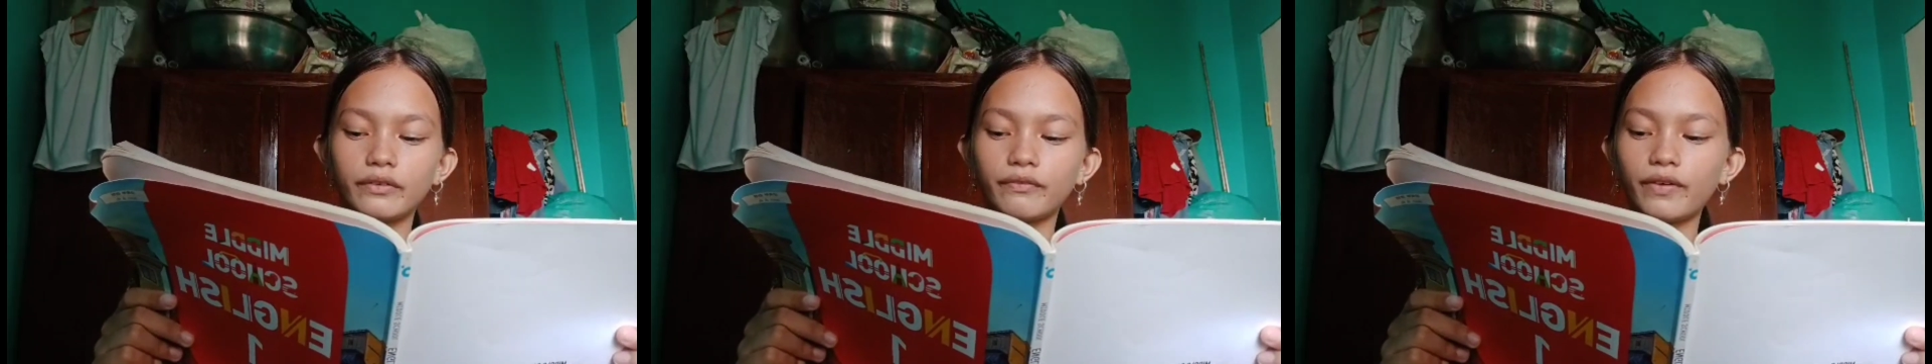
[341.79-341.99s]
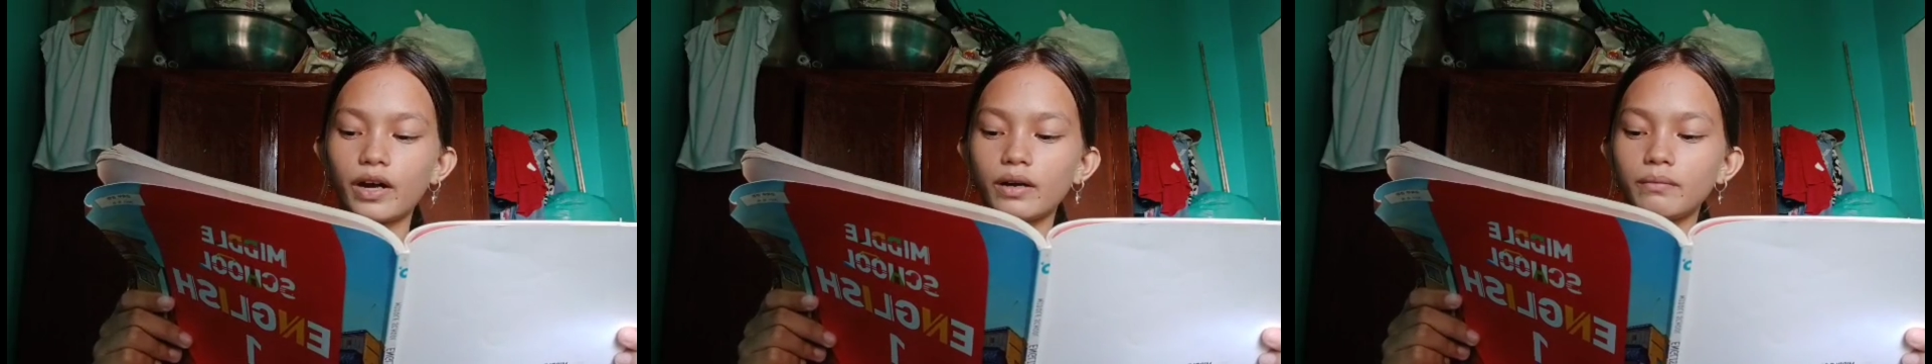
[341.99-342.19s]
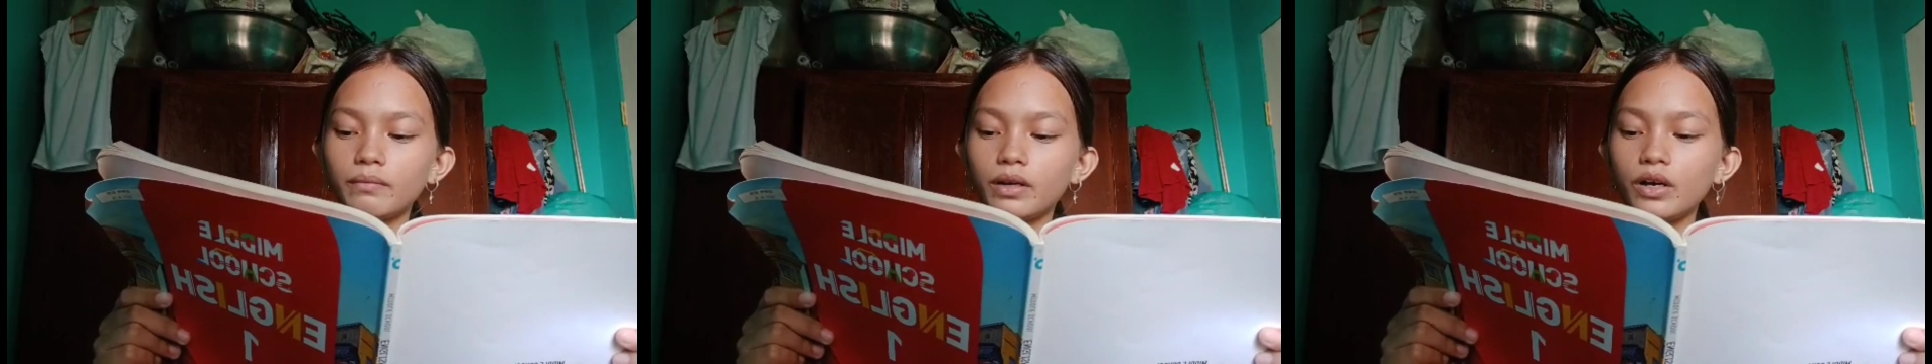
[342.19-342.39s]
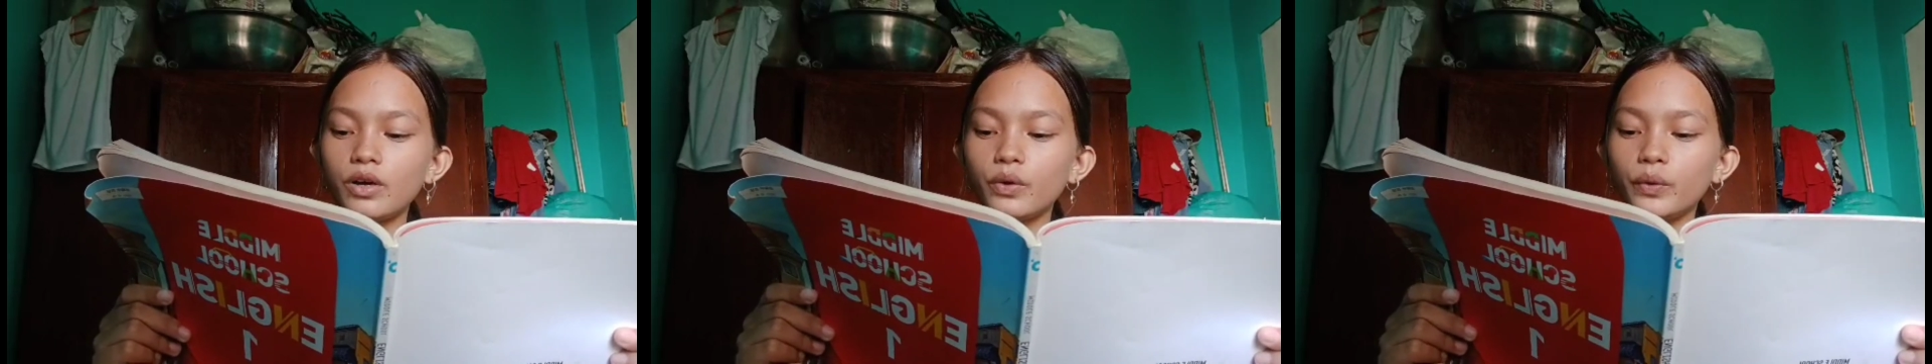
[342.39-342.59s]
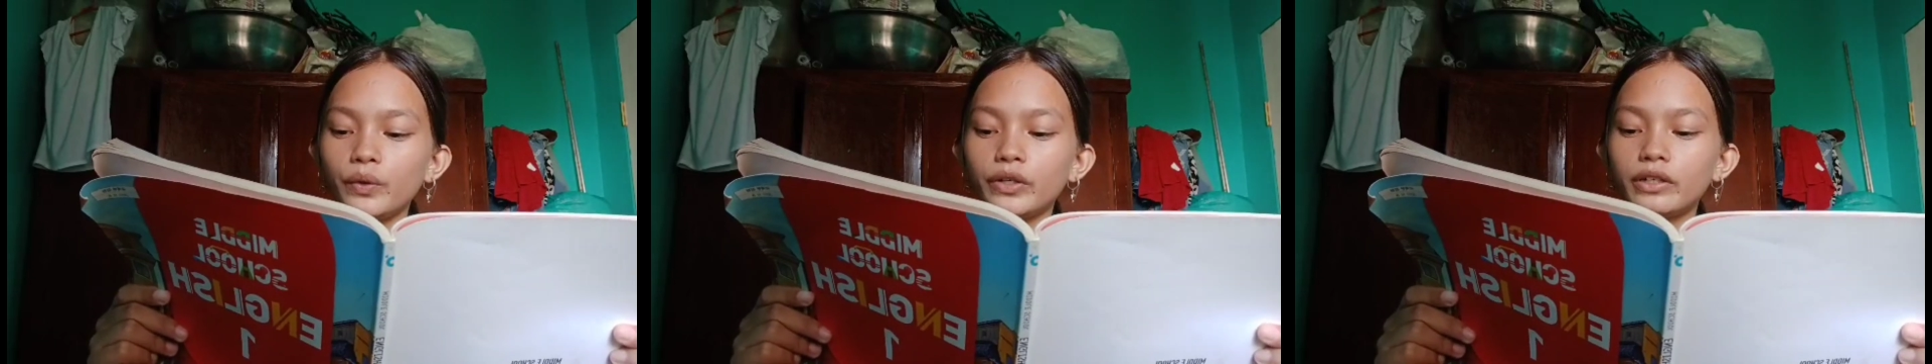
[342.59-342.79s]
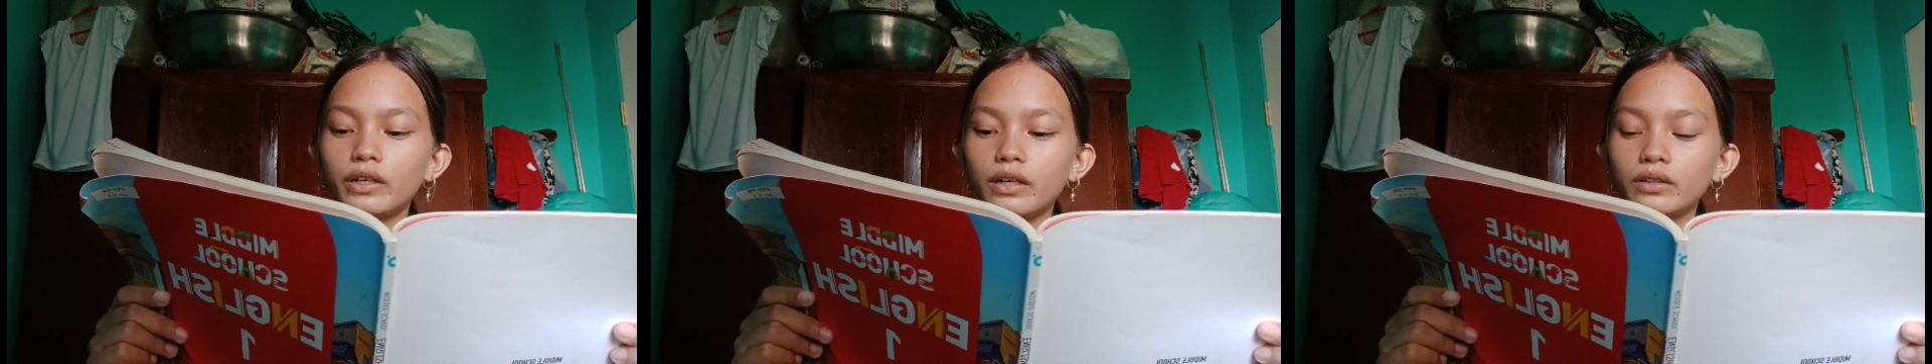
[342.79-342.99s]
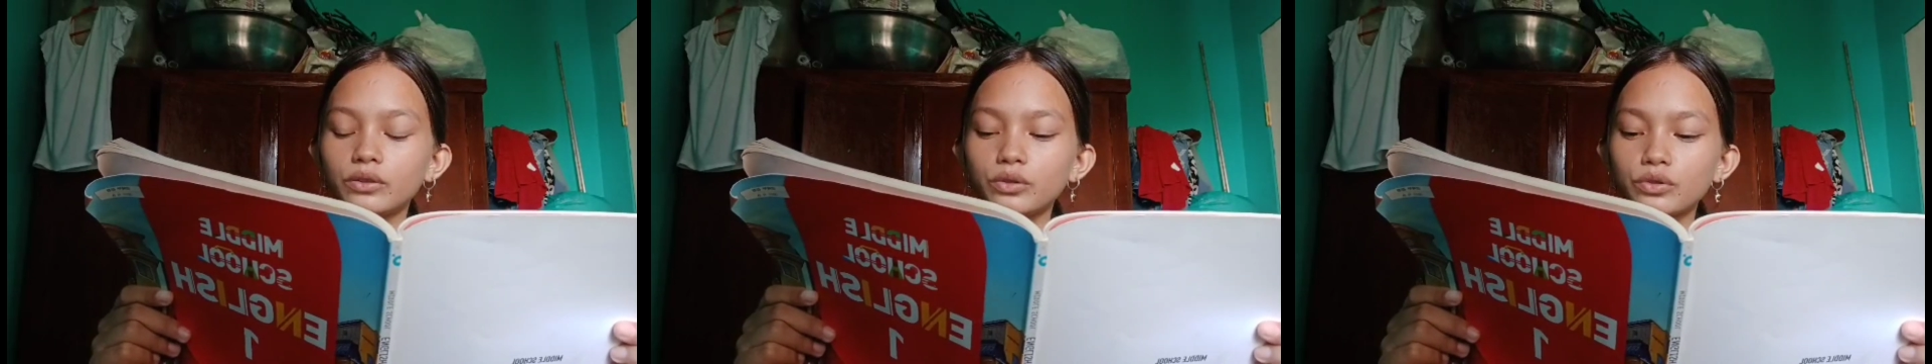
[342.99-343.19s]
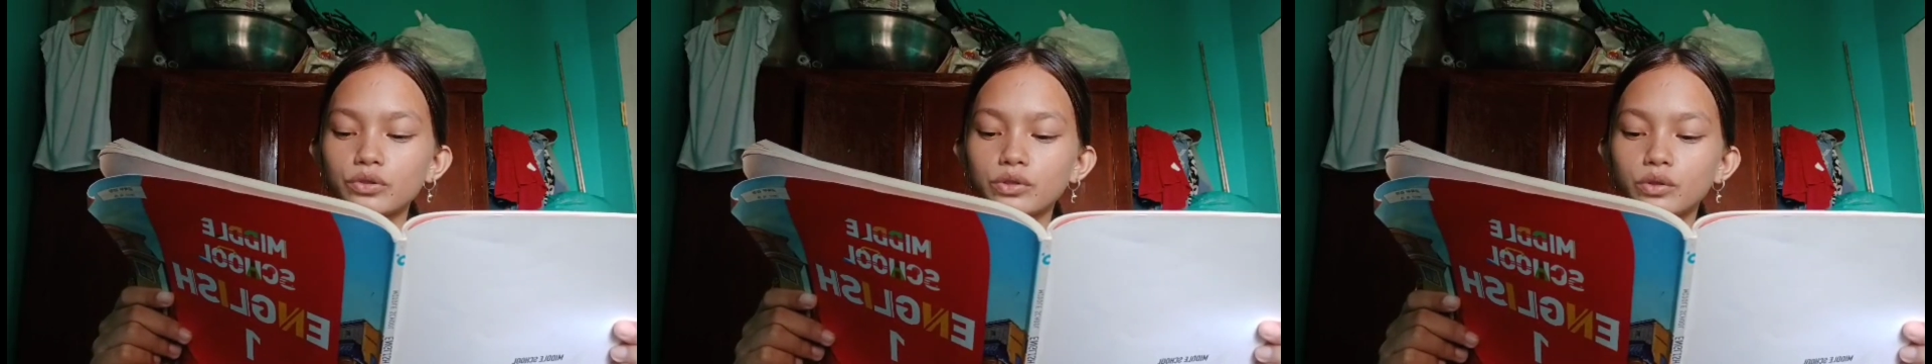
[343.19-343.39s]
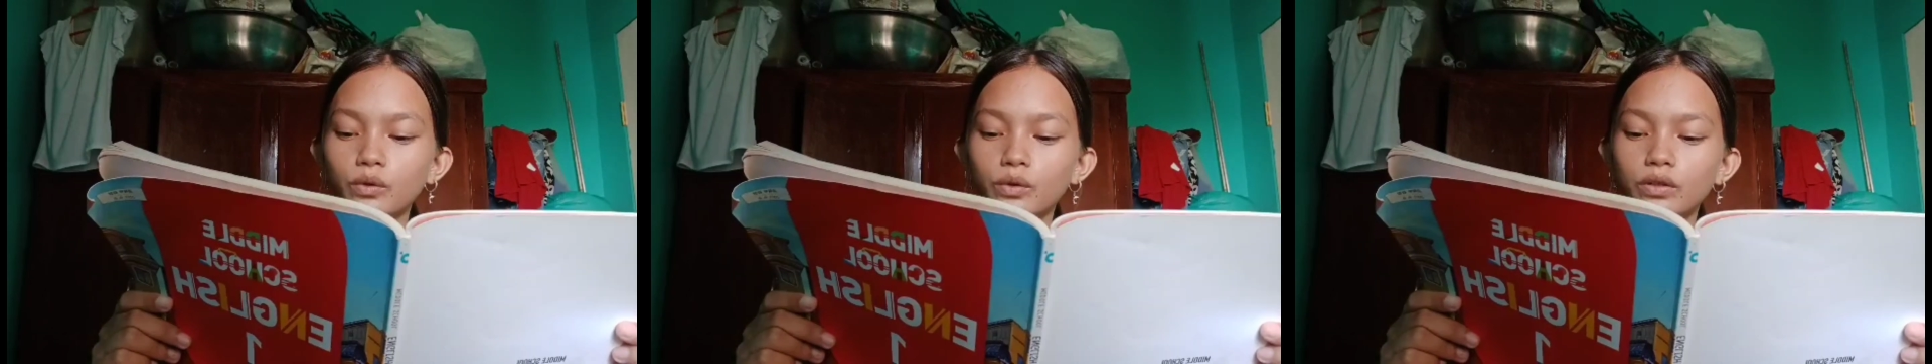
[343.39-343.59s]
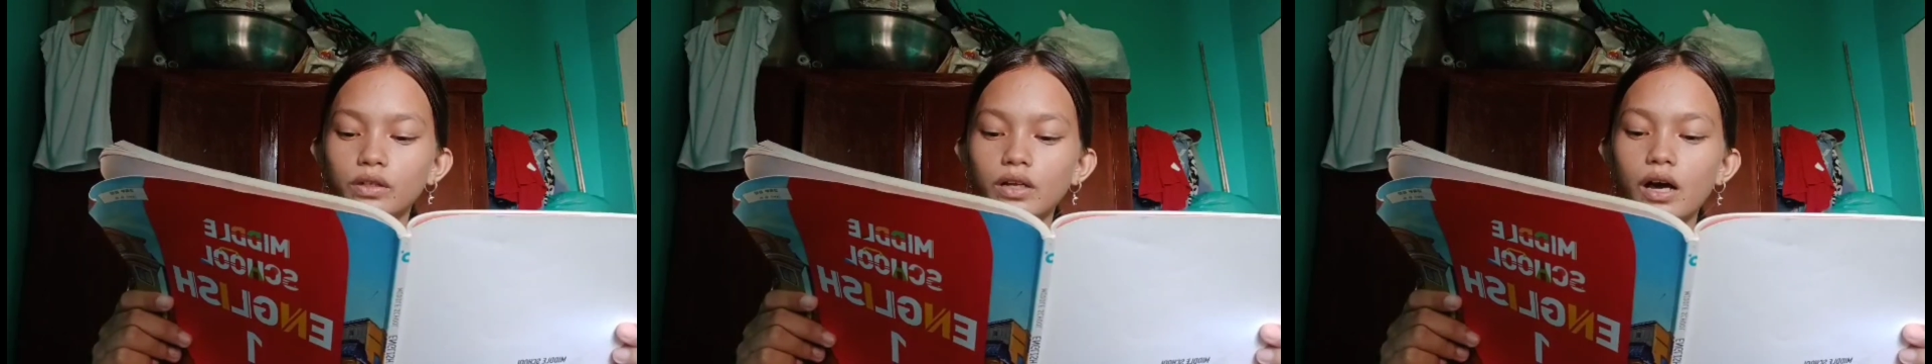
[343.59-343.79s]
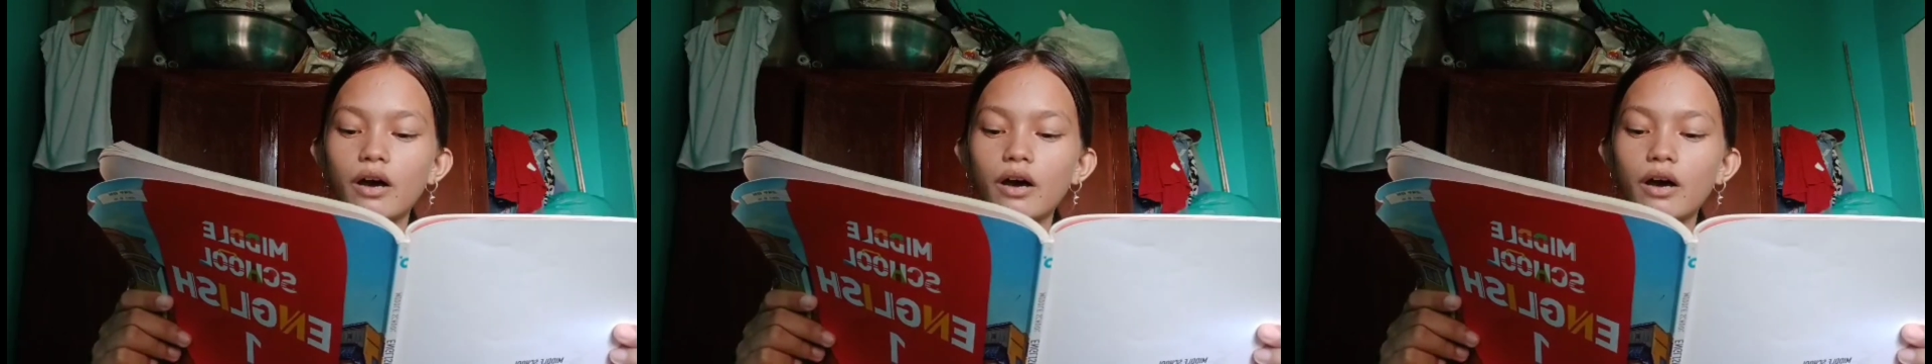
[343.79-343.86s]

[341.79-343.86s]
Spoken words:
the farm, we run to school.